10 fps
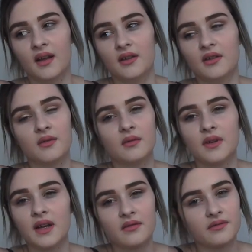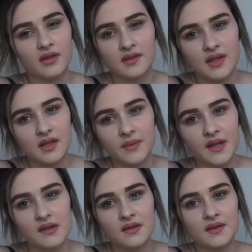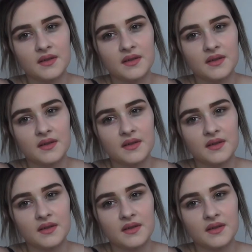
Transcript: and no one would ever find out about it.